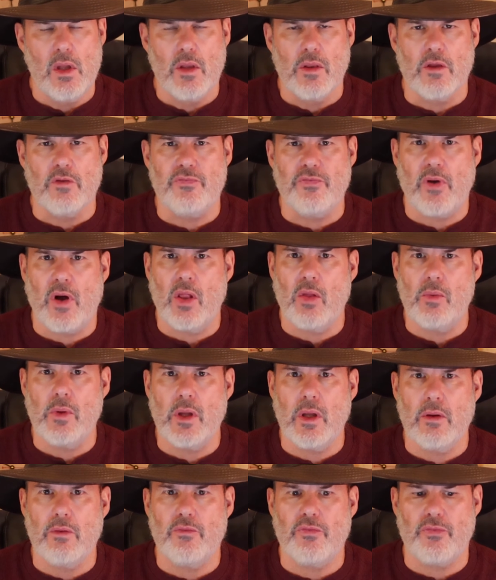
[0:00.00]
The
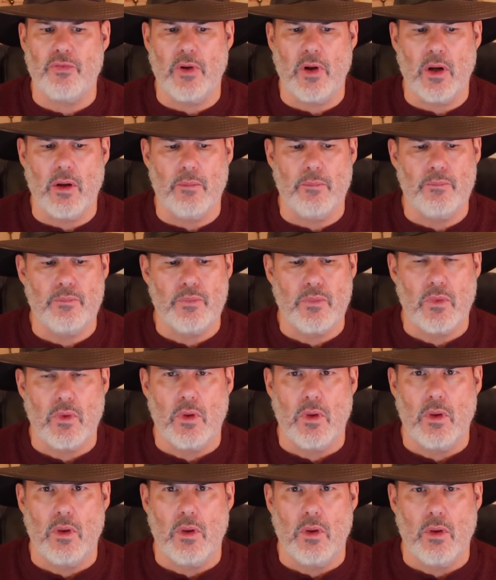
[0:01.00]
following from
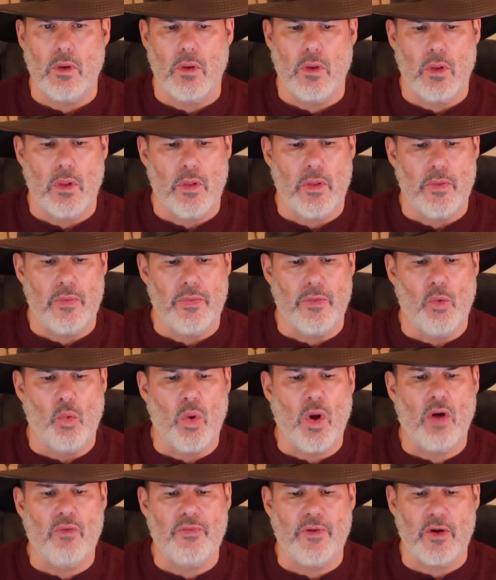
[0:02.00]
The
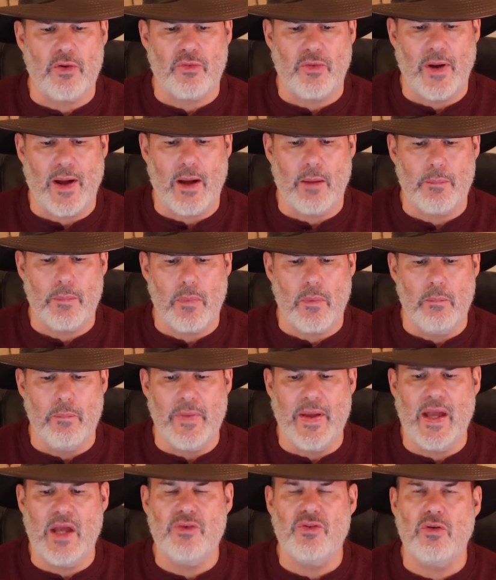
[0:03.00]
Welfare Trap:
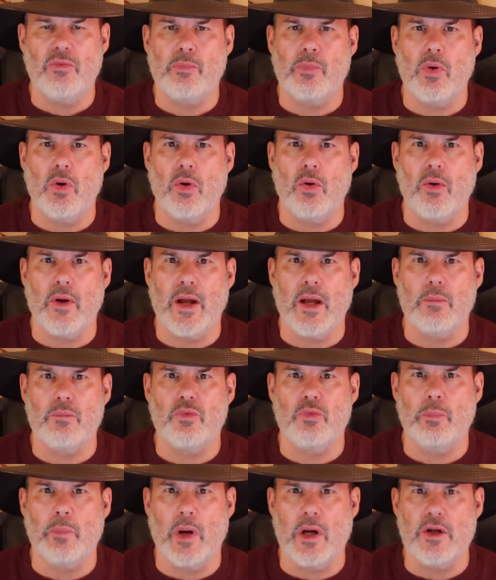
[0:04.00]
Maze of
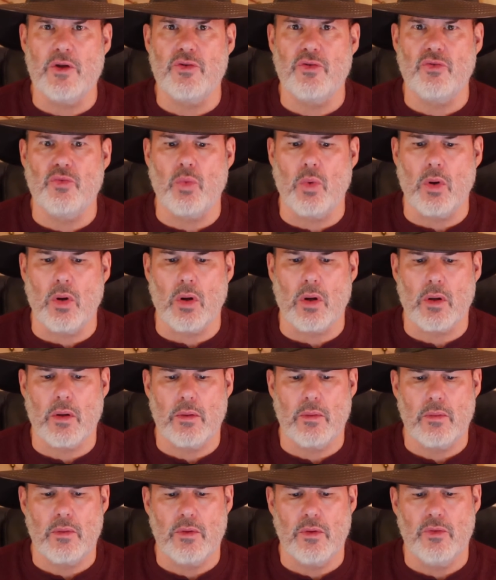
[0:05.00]
Programs Punishes Work,
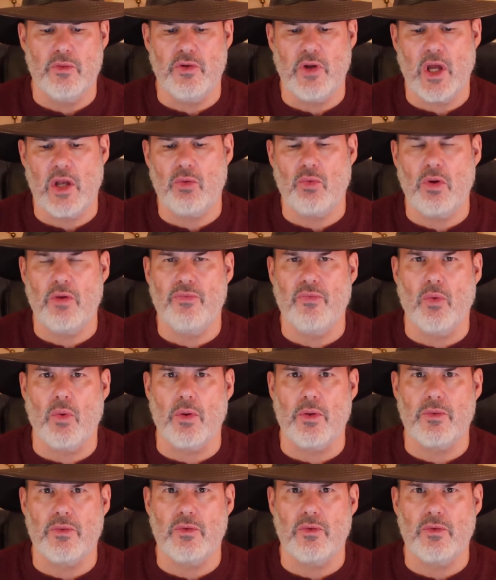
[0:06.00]
January 4th,